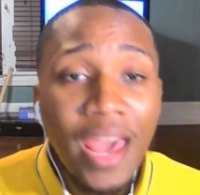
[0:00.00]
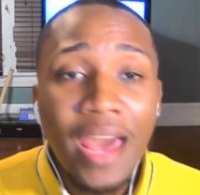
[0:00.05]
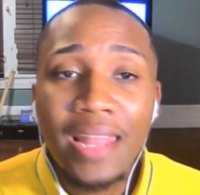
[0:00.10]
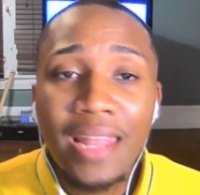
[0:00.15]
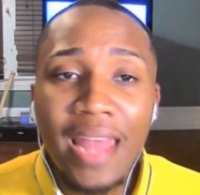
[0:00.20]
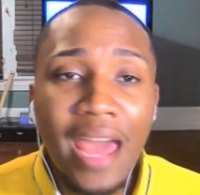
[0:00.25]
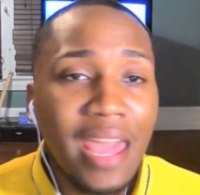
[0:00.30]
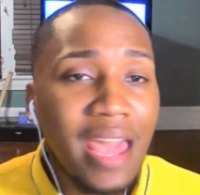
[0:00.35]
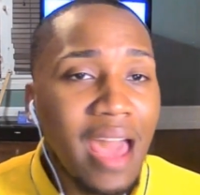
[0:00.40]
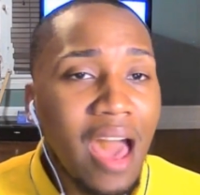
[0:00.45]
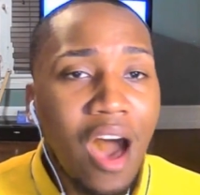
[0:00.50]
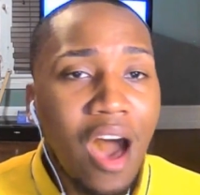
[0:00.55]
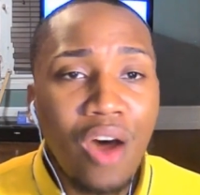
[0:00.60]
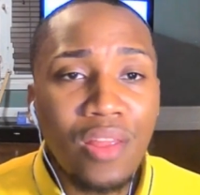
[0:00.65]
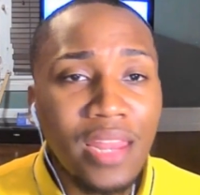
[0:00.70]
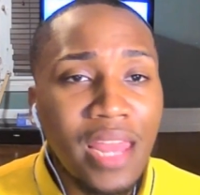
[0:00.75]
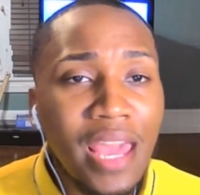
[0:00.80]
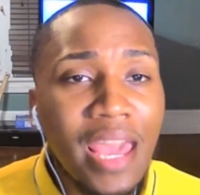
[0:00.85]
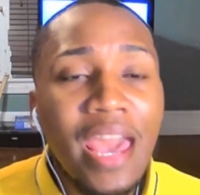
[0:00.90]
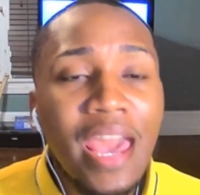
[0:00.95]
like, all
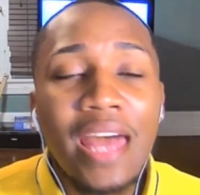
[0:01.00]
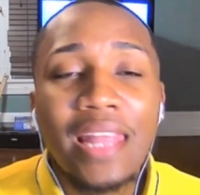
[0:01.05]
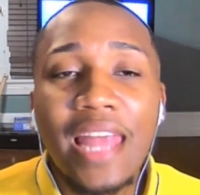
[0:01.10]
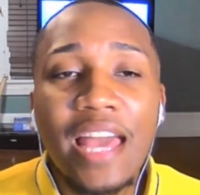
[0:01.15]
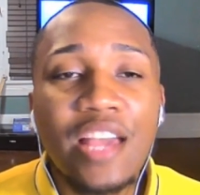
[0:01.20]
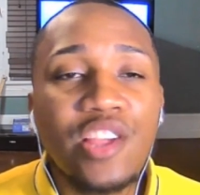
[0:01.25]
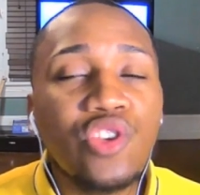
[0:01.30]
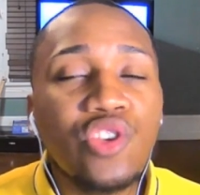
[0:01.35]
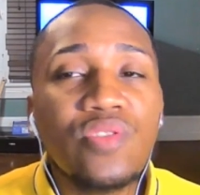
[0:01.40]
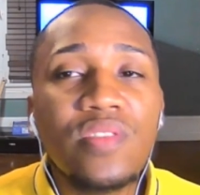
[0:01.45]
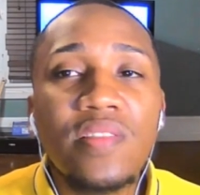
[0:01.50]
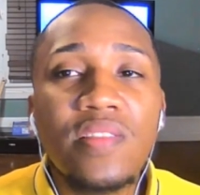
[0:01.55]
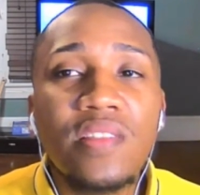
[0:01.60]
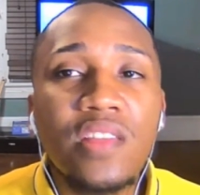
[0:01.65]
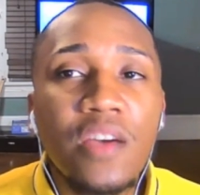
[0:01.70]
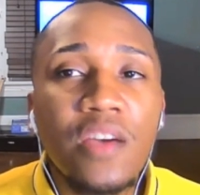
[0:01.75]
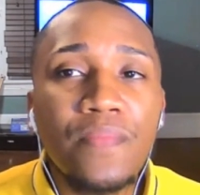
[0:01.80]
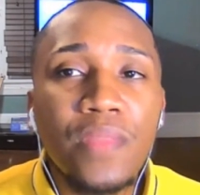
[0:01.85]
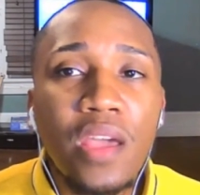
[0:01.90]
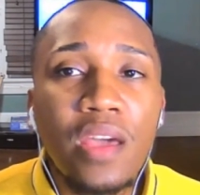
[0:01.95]
of that, like, she used to sit
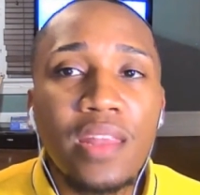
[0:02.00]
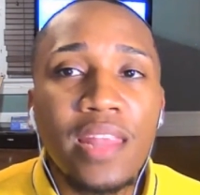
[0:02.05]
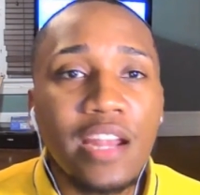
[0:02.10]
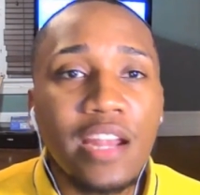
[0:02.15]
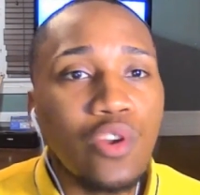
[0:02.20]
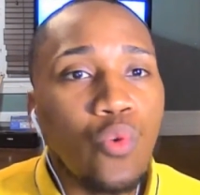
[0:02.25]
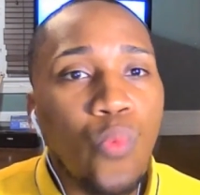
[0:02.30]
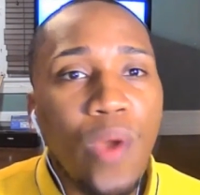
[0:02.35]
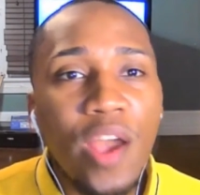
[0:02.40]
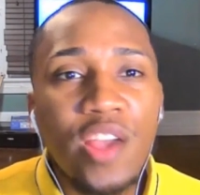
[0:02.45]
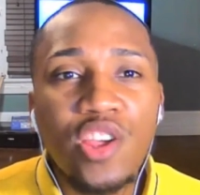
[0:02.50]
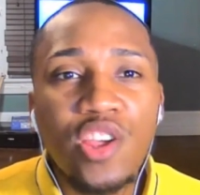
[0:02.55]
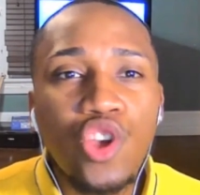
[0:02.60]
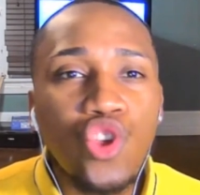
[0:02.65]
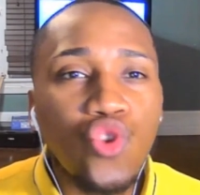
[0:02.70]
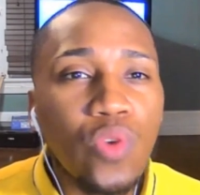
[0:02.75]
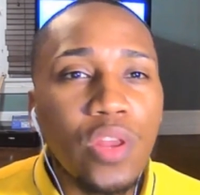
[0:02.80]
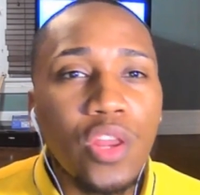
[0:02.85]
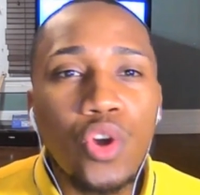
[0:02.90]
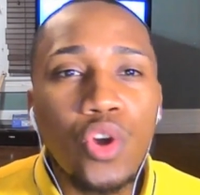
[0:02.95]
up there, like, the way she
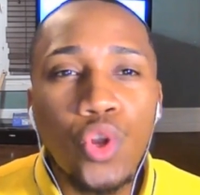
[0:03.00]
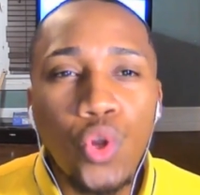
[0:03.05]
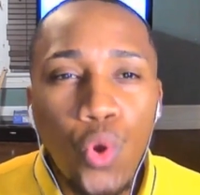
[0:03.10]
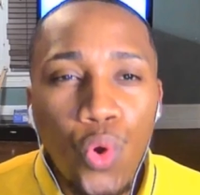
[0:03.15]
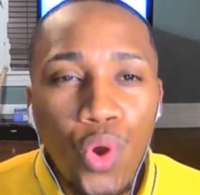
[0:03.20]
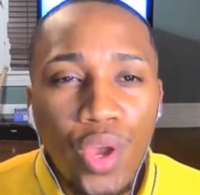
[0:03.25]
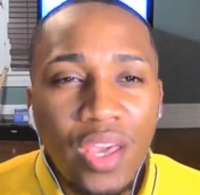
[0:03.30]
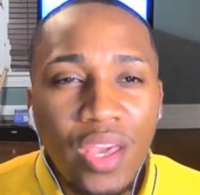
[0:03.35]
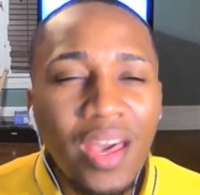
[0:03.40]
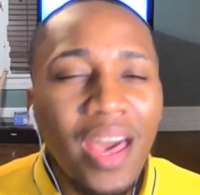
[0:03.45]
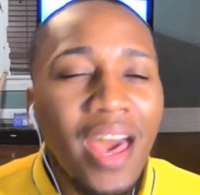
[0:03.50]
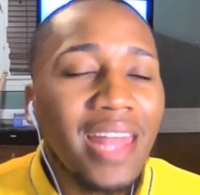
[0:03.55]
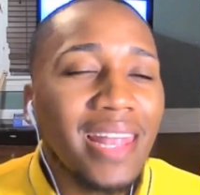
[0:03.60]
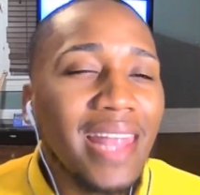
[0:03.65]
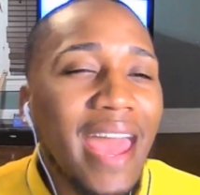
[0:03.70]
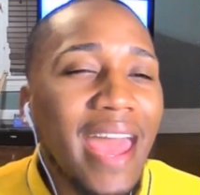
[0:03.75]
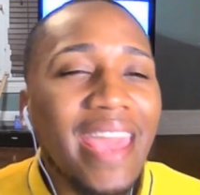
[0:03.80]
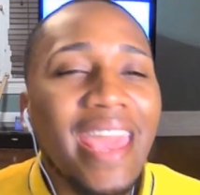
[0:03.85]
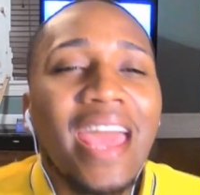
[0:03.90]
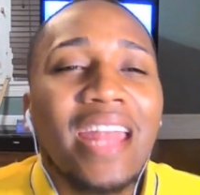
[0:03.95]
treated Gloria,
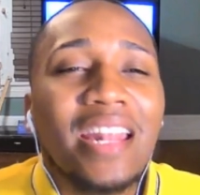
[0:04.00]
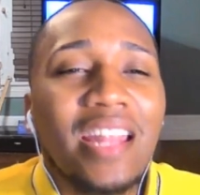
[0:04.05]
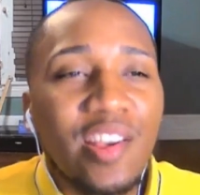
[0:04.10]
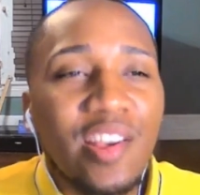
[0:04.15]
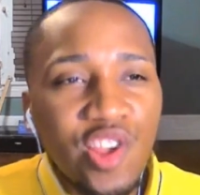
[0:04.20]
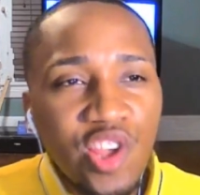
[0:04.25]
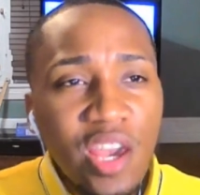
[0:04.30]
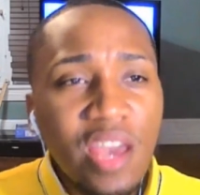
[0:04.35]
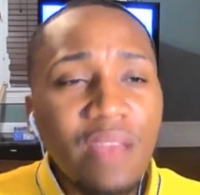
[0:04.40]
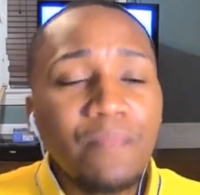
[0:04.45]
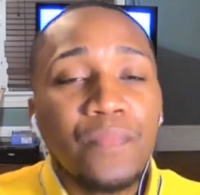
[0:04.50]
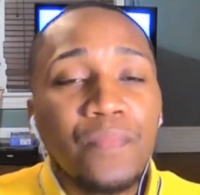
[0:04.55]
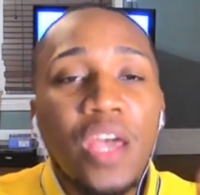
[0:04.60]
like, the shit,